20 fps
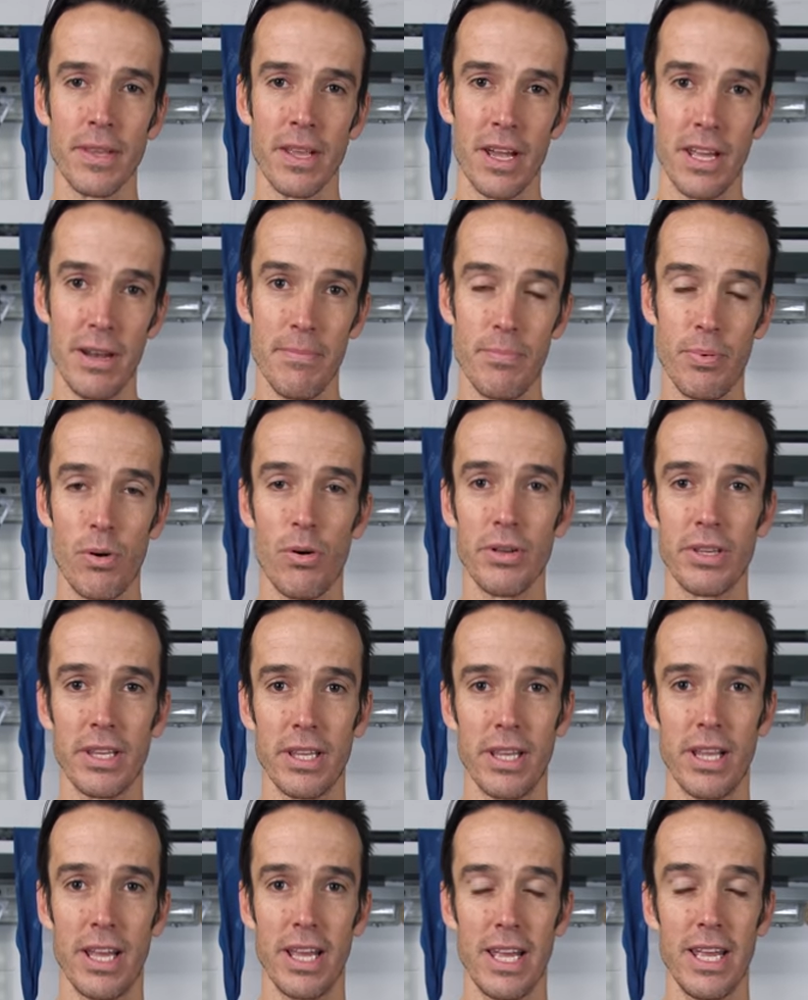And
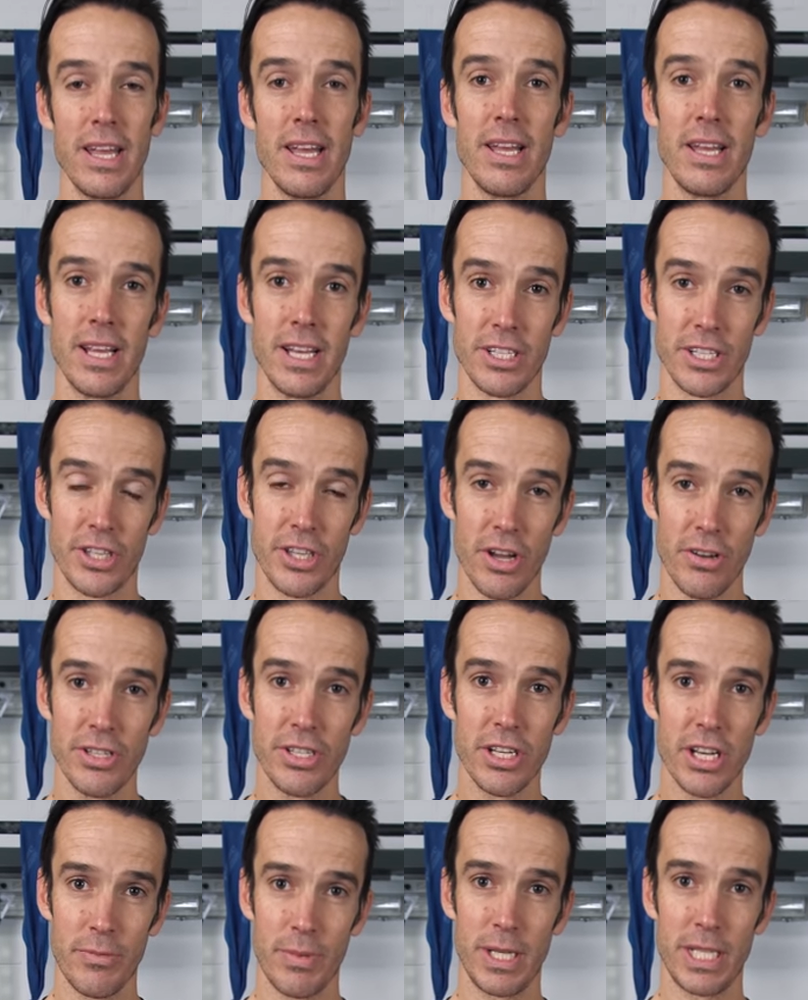importantly, is those
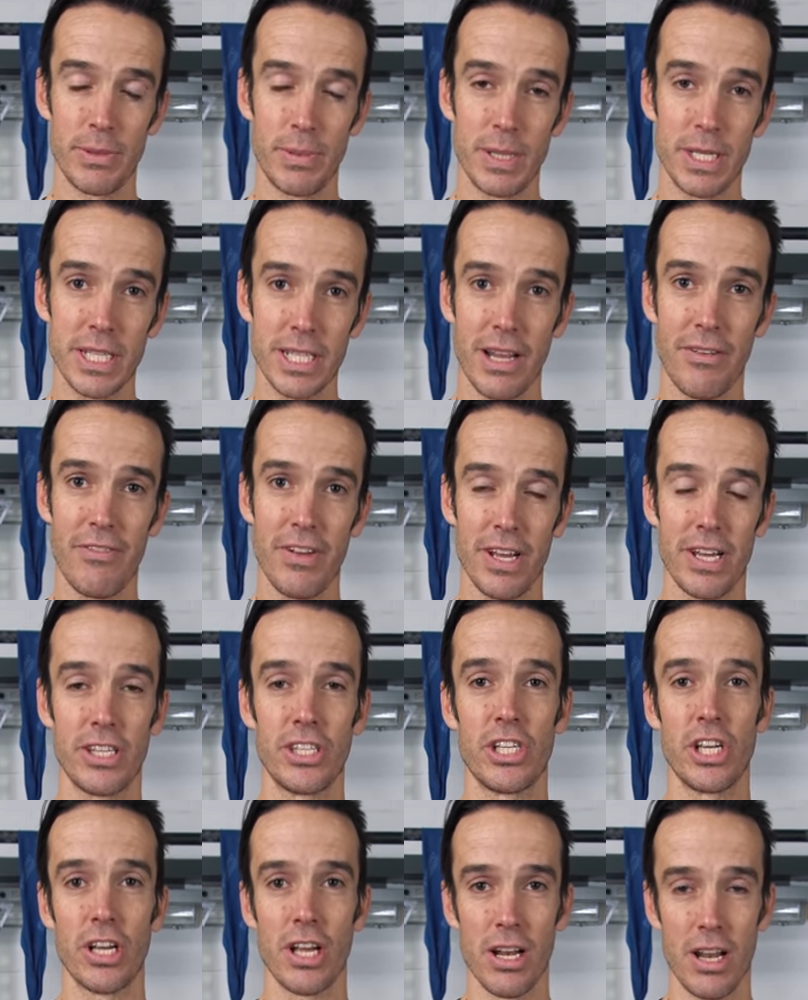are going to be
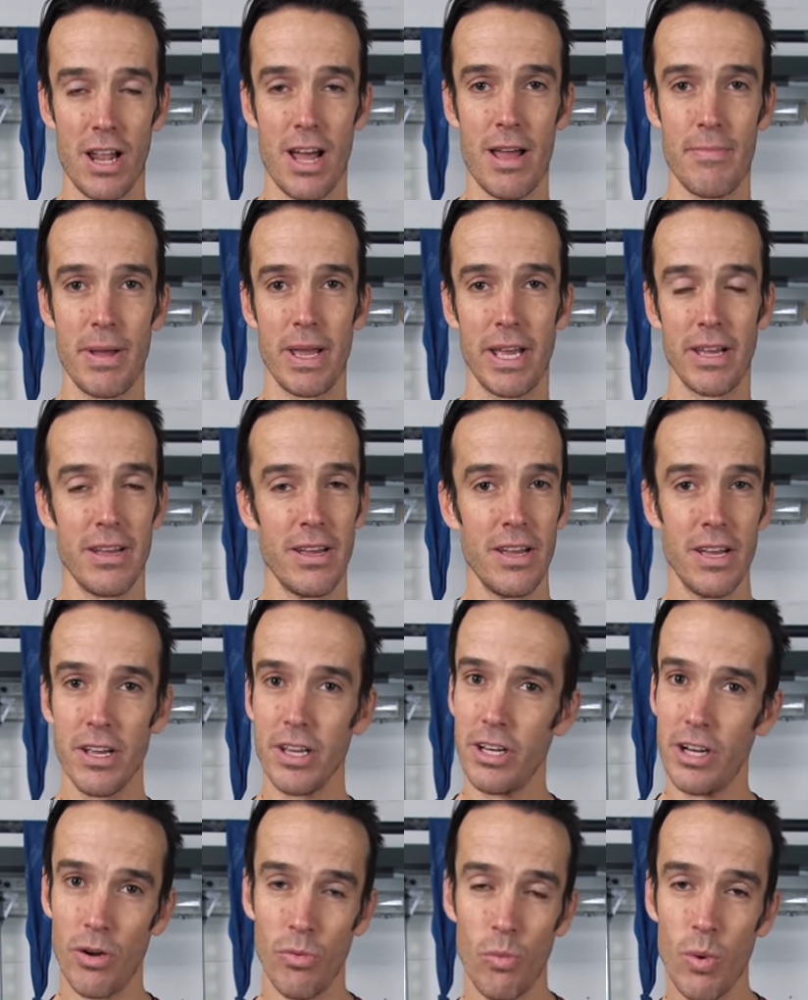specific to climbing.
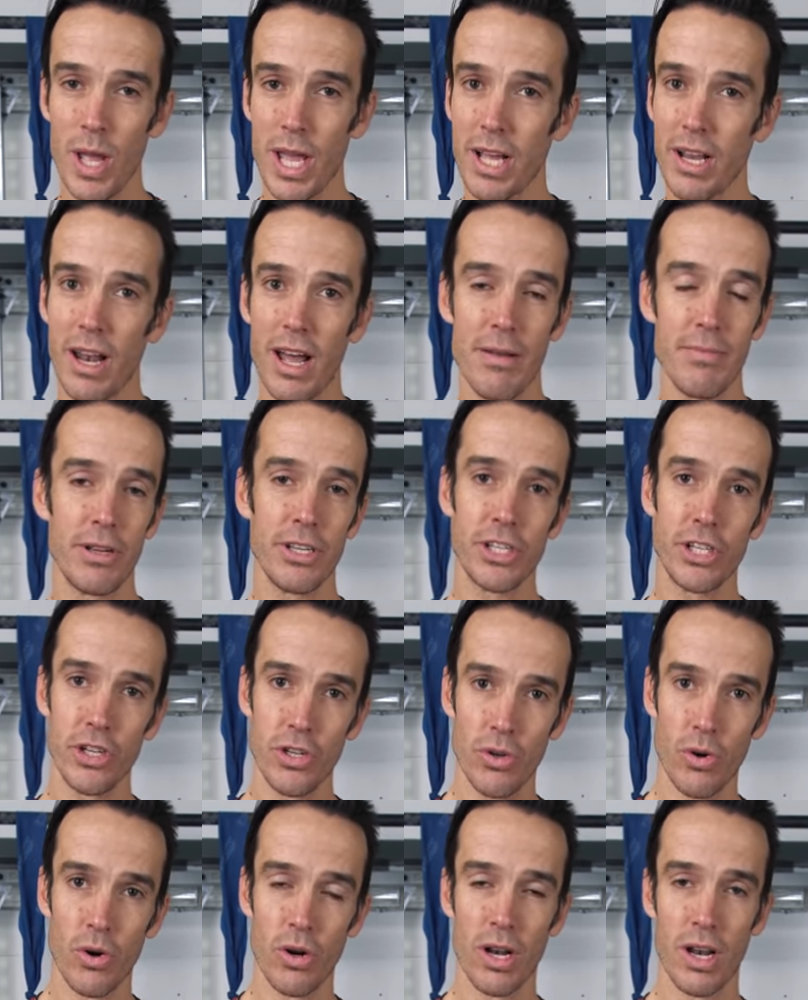You know, we're climbers,
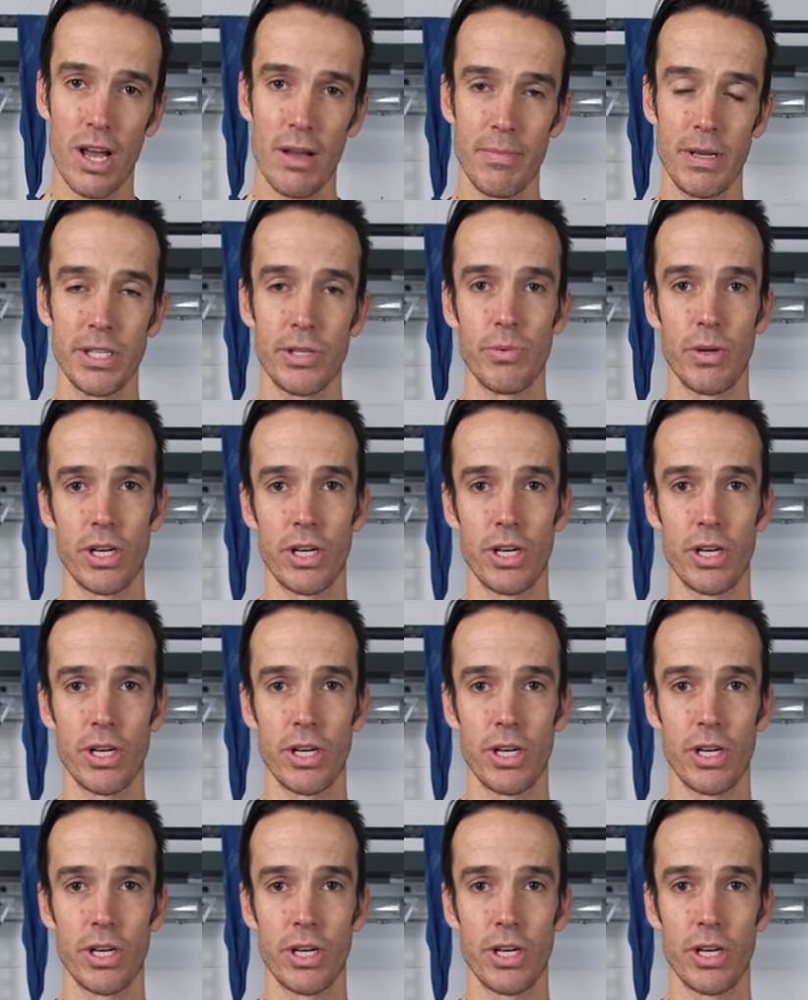you're climbers.